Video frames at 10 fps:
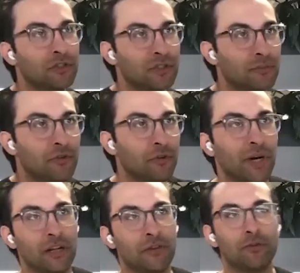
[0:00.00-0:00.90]
using some
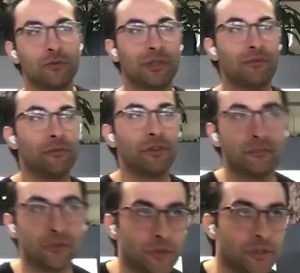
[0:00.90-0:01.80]
third-party tools, some of which
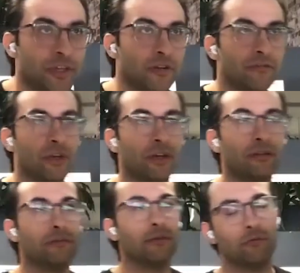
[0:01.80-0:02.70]
I'm sure you heard of, like,
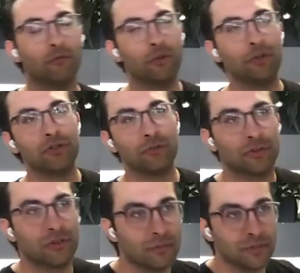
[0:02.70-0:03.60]
we use all
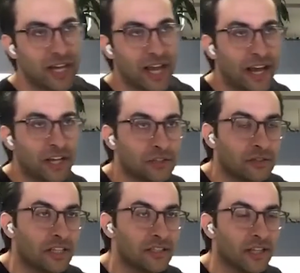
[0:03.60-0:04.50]
the time, is AH
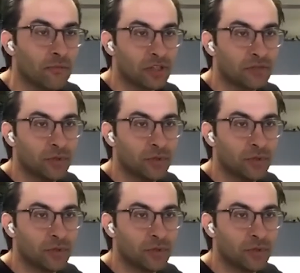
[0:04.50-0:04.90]
and SEMrush.